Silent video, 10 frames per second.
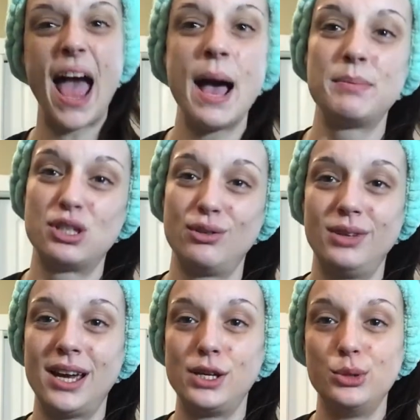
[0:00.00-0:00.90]

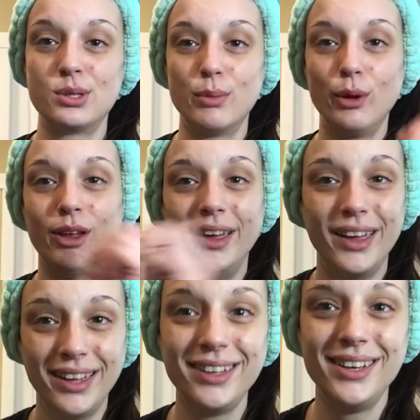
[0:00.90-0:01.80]
absolutely unusable?
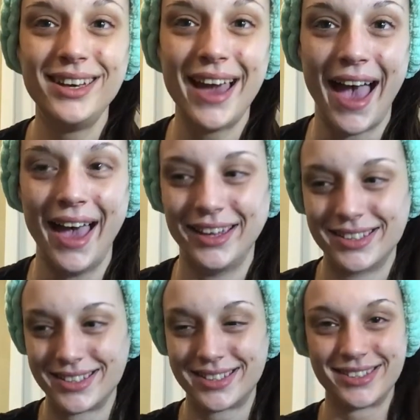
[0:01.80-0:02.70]

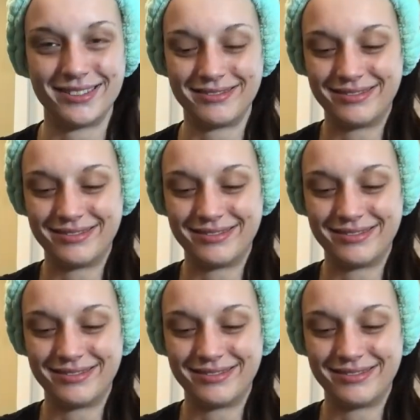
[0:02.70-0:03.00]
Yes.